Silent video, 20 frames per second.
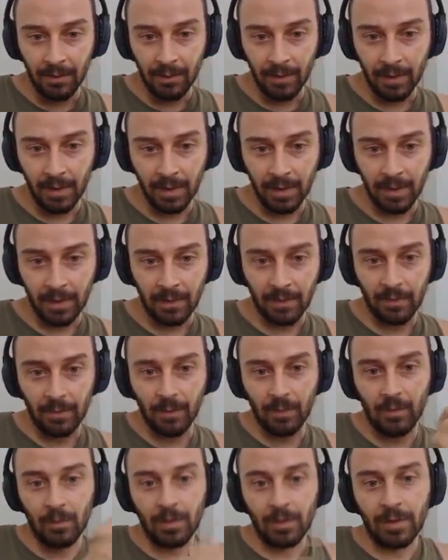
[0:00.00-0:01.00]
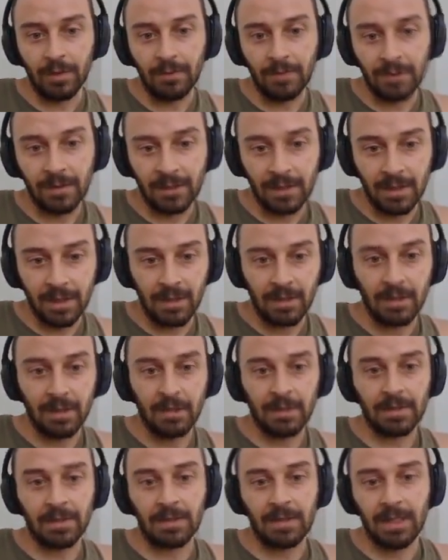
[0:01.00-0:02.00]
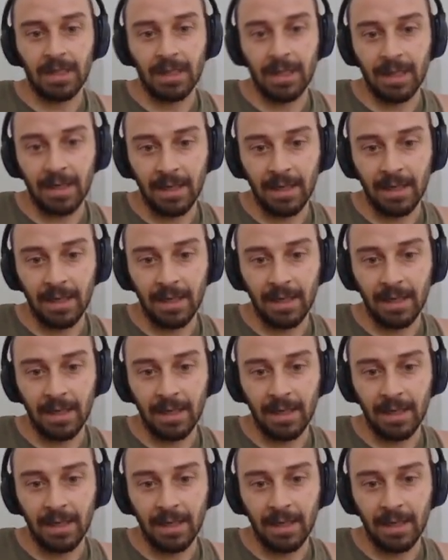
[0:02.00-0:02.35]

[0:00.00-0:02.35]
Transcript: We got one of his carries taken